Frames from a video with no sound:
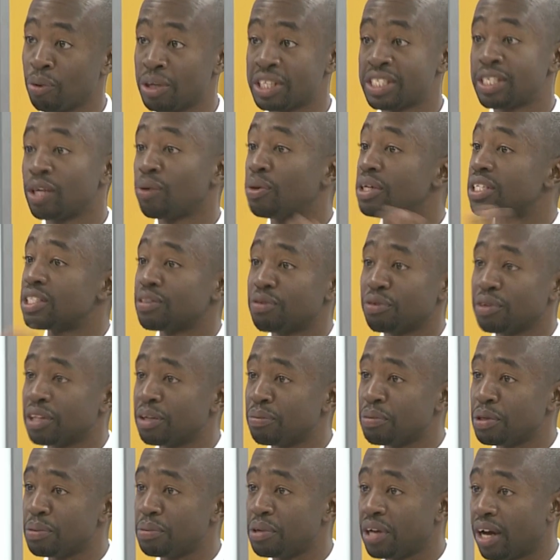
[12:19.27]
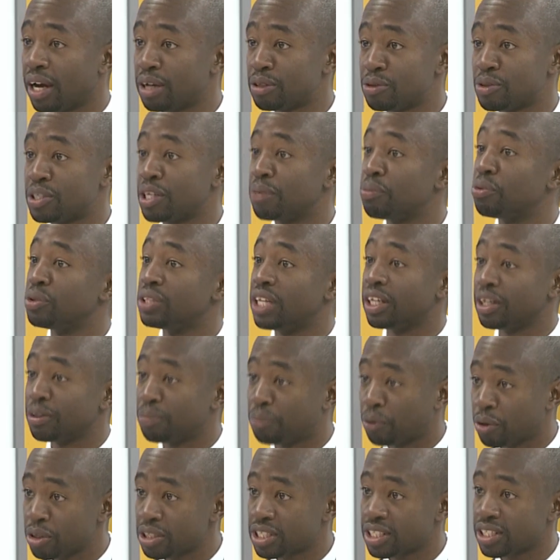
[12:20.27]
We're still waiting for the BBI to table the
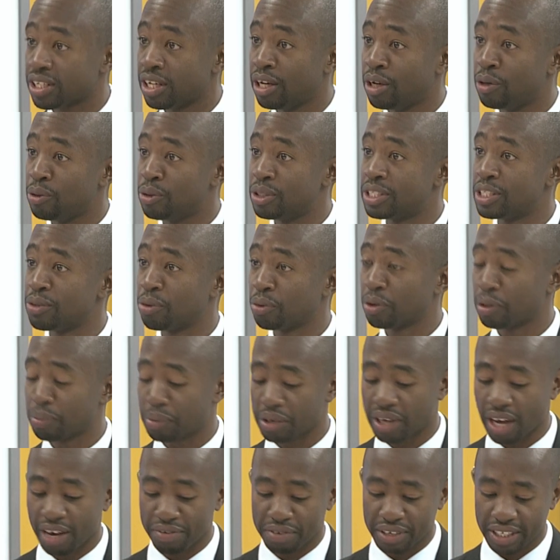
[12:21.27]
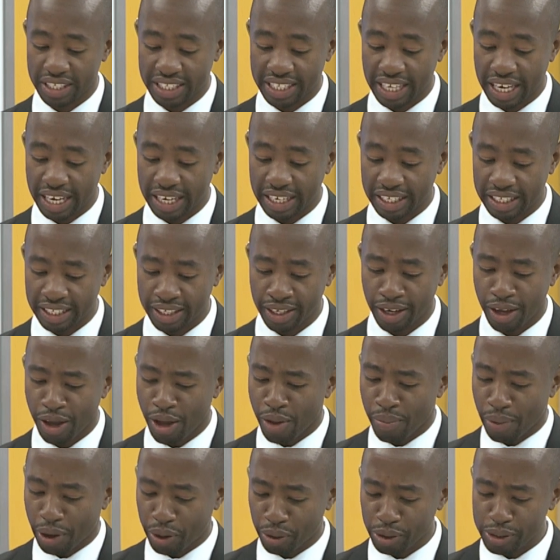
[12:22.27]
report. We see what will be covered therein.
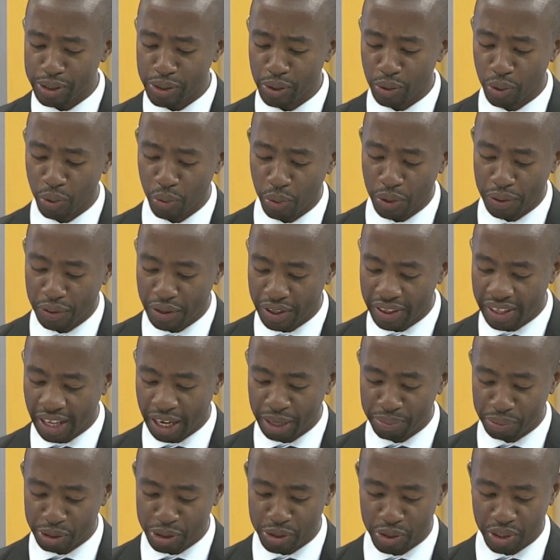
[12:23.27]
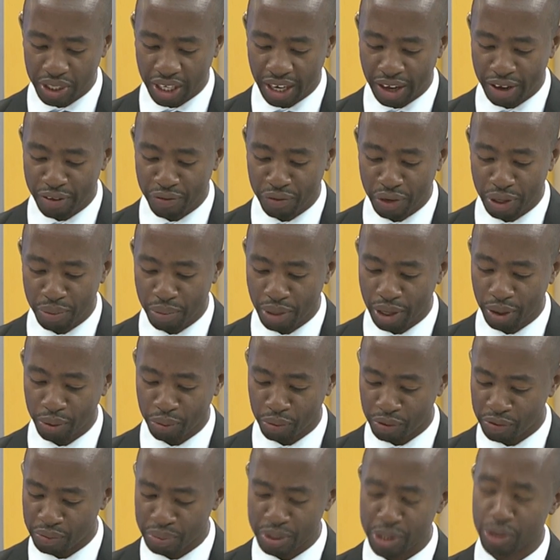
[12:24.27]
But also within that particular
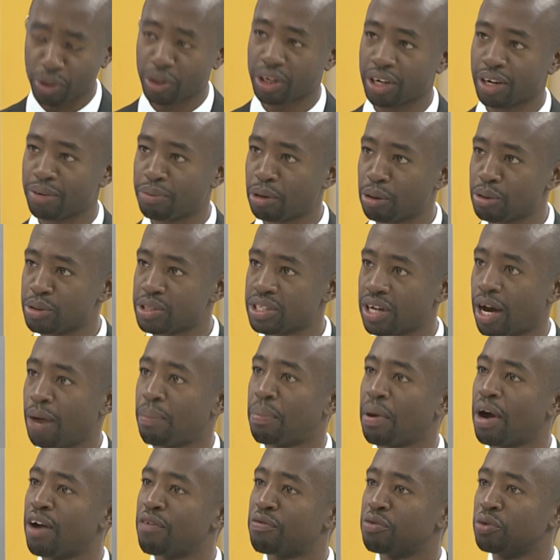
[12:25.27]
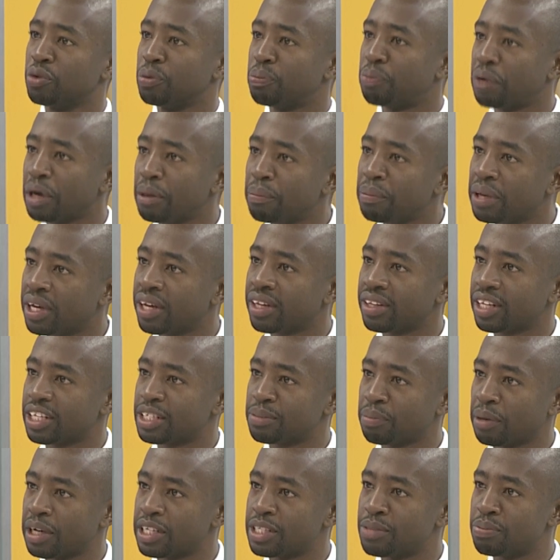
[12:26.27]
framework, we've been talking about a powerful premier
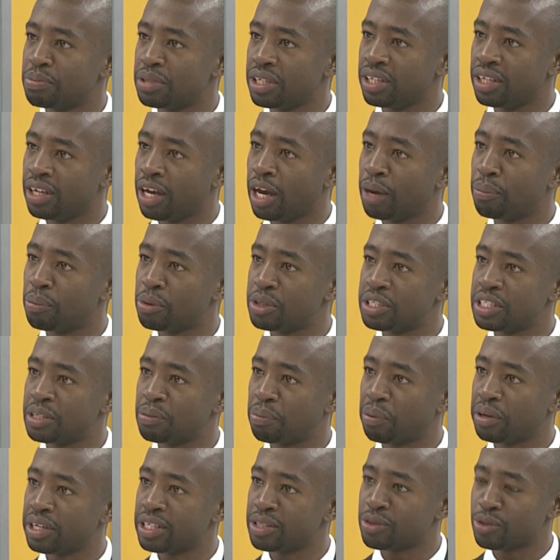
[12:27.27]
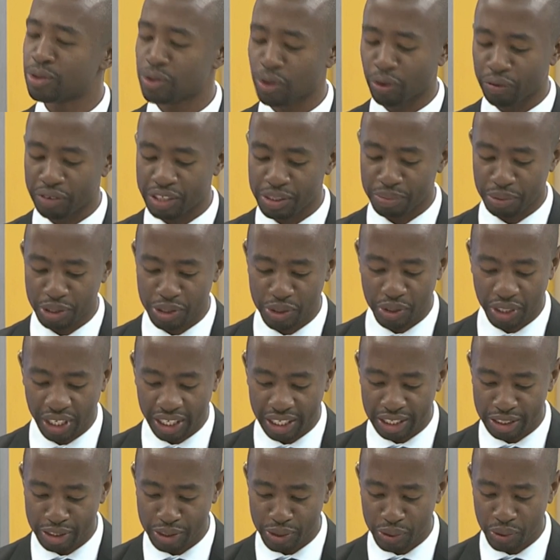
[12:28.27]
that might be put in place to solve this particular
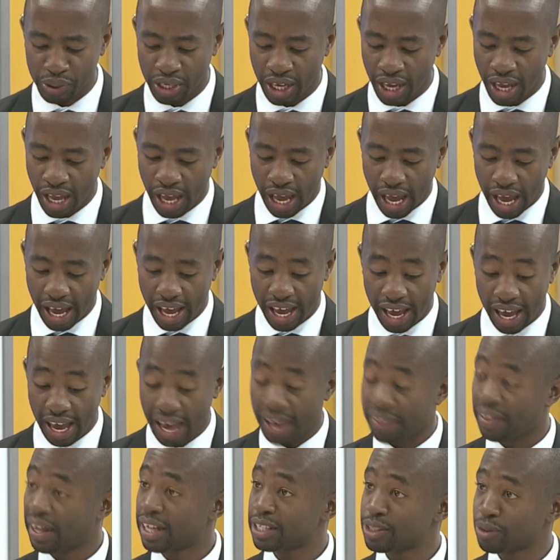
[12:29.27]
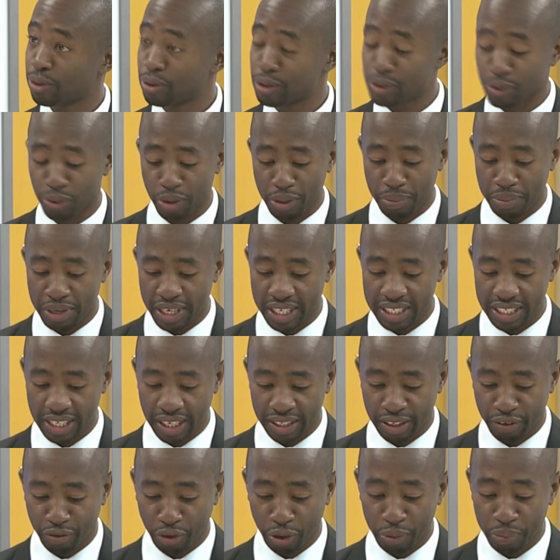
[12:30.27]
issue. And that's also what makes
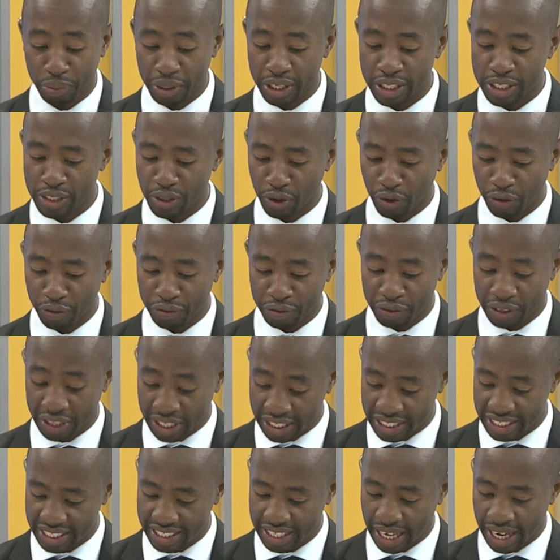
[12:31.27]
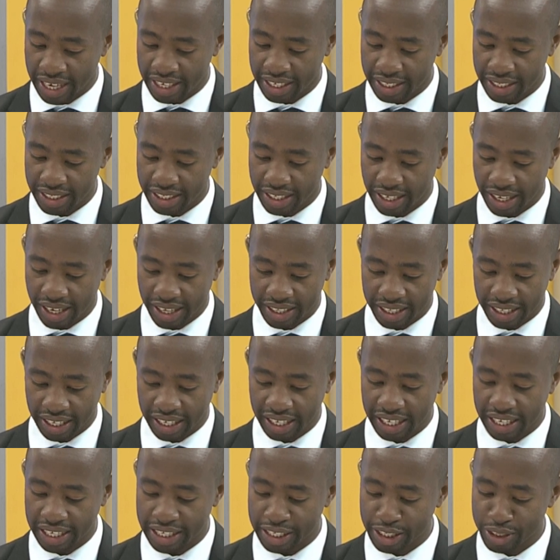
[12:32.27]
the front page of this Standard, the
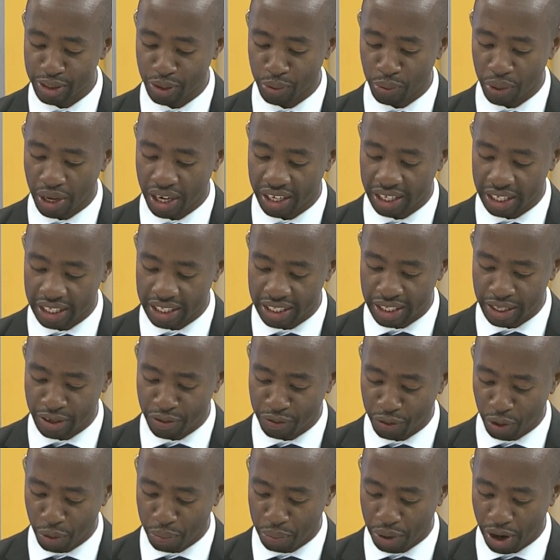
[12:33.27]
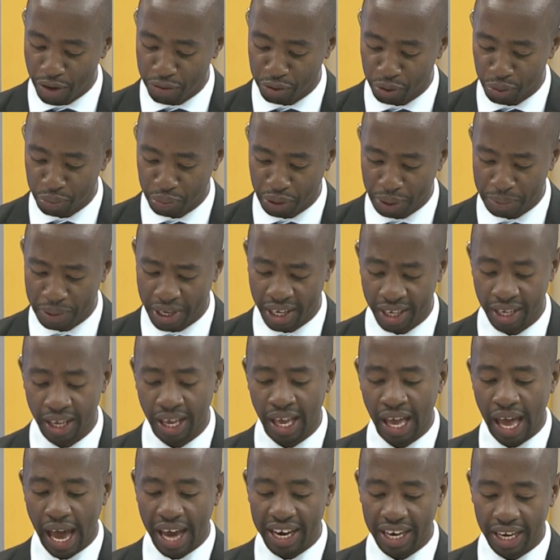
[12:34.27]
early edition. We are ready for powerful premier.
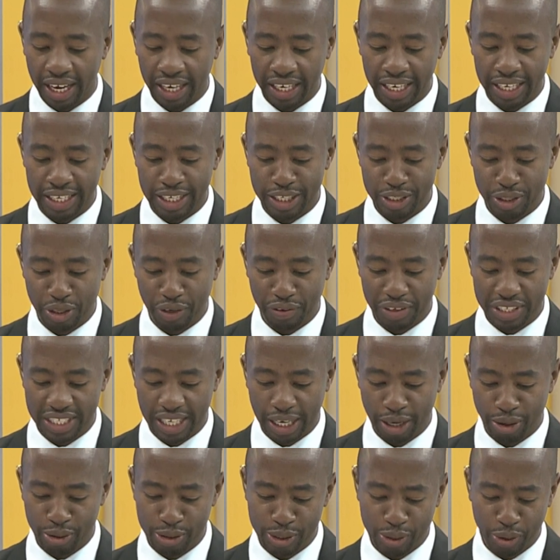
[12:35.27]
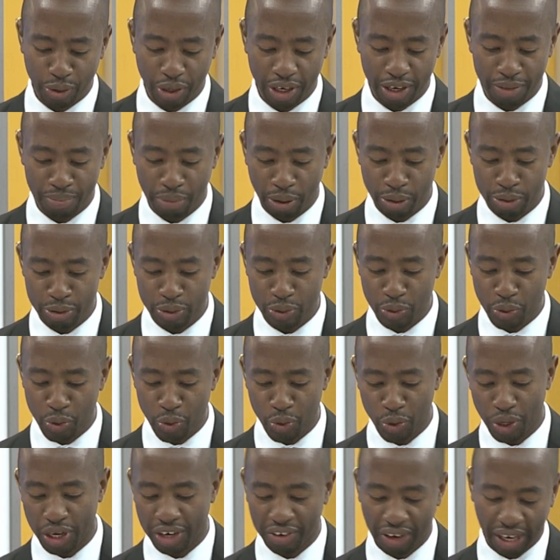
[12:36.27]
An early edition of the Standard was talking about
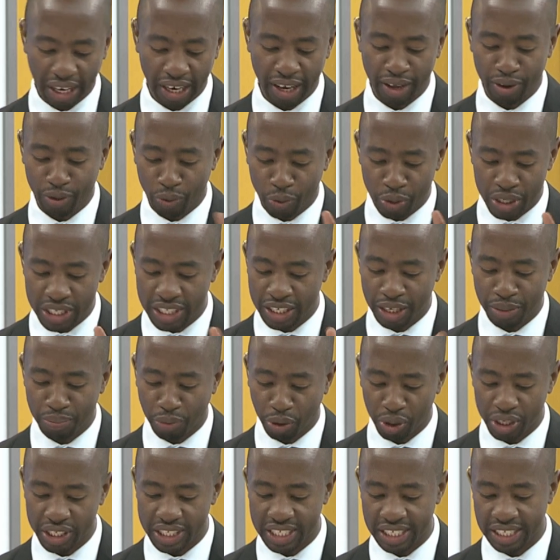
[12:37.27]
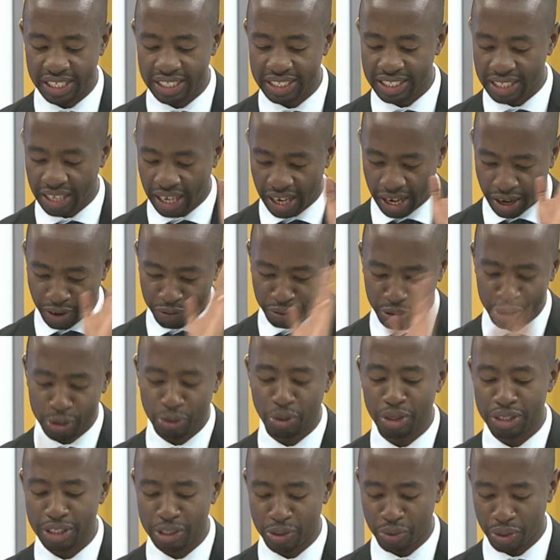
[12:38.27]
Uhuru and Raila quitting politics for
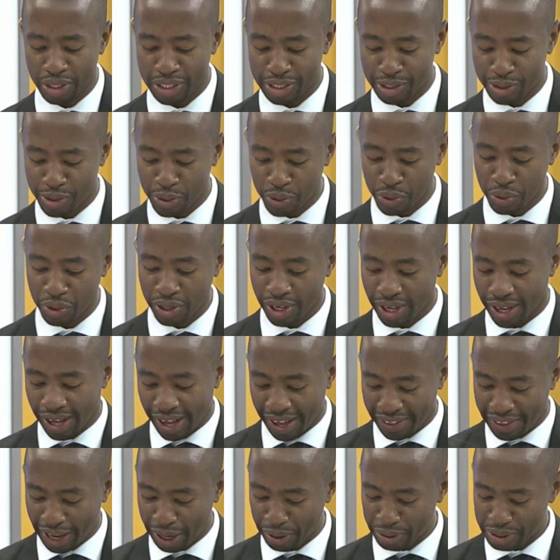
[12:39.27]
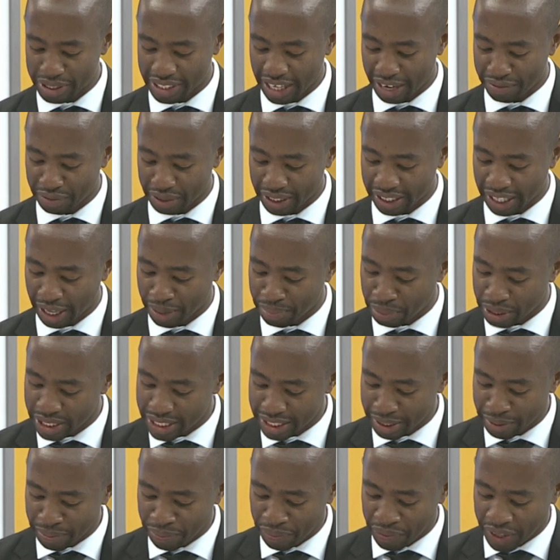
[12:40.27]
2022. That was covered there.
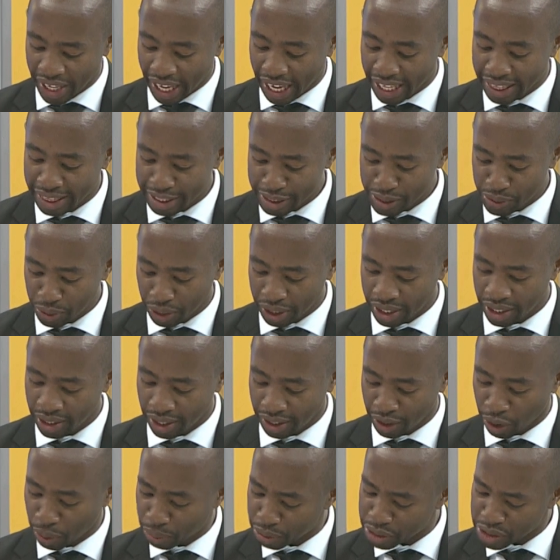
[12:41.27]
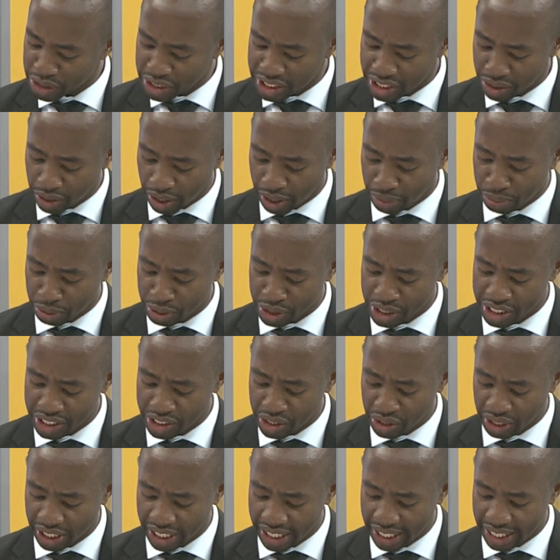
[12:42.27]
But in this one, the
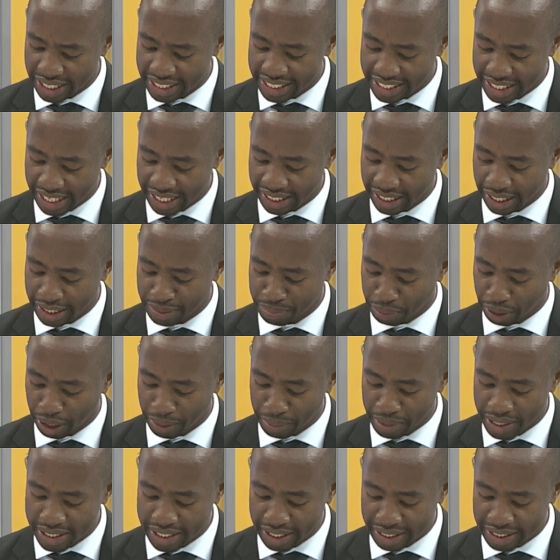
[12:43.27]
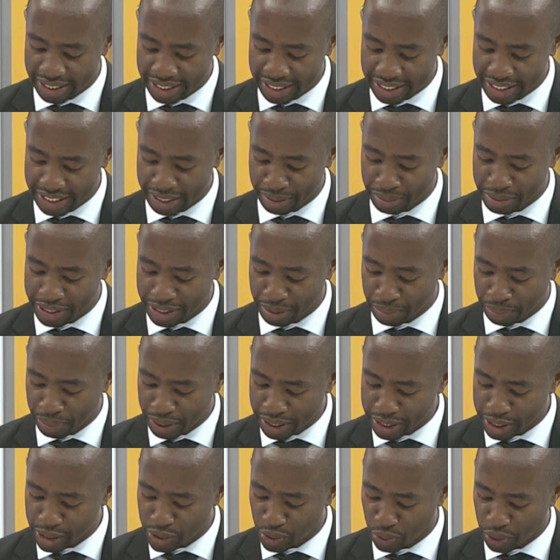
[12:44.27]
opposition leader is saying that parliamentary system is the
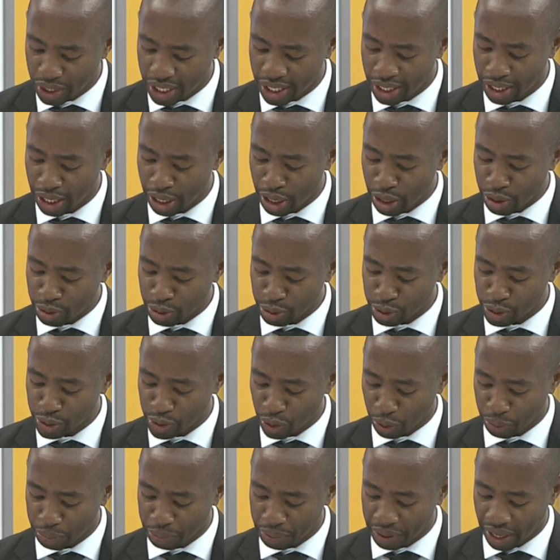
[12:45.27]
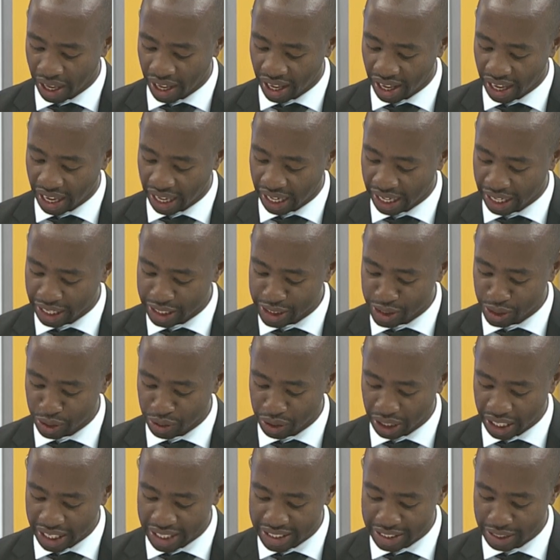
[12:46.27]
best way to stop
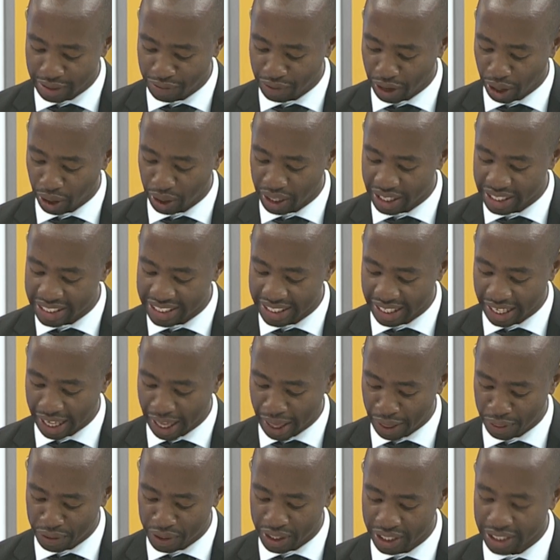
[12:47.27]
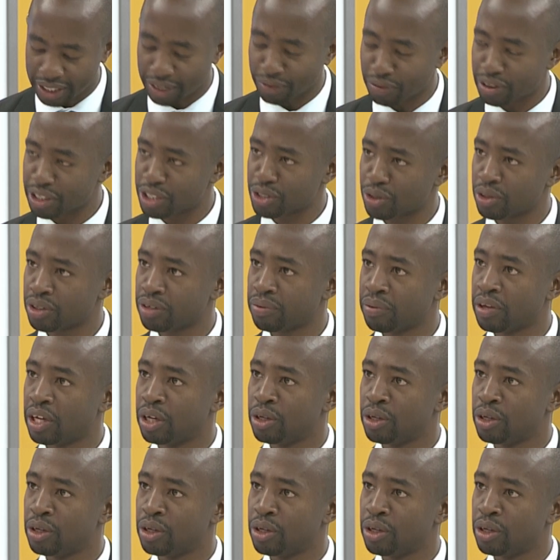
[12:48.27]
election-related violence and ethnic division.